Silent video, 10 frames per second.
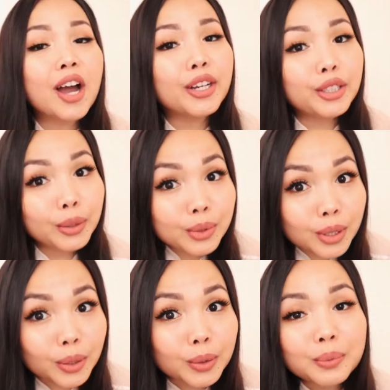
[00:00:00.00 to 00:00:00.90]
on
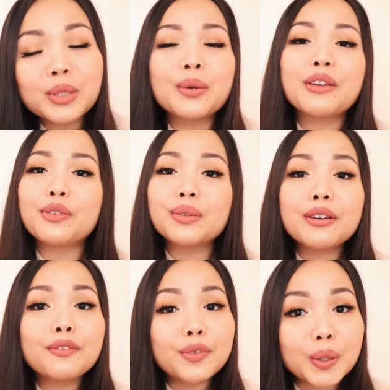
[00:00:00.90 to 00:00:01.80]
YouTube, so if you
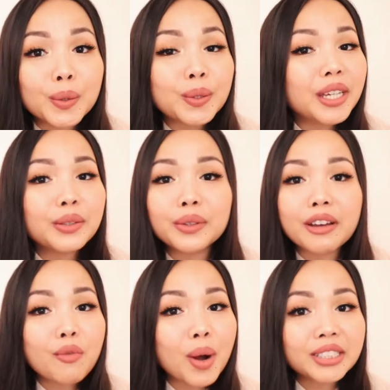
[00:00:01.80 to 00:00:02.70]
love food and you
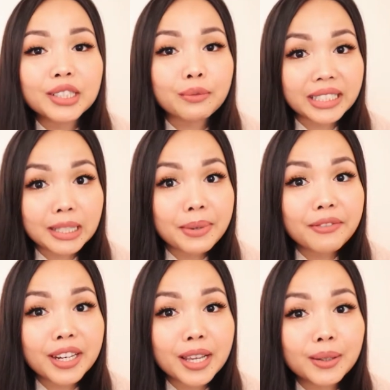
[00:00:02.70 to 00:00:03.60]
love watching recipe
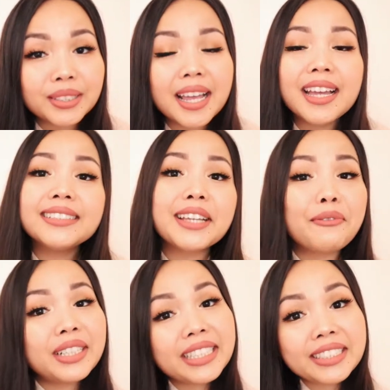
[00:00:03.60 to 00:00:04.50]
videos,
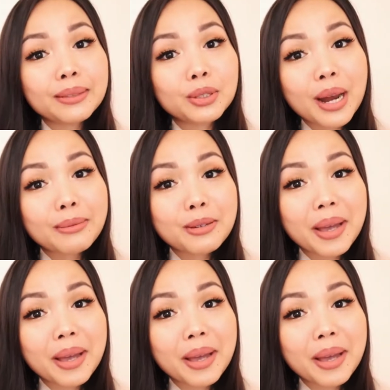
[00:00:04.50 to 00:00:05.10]
definitely subscribe to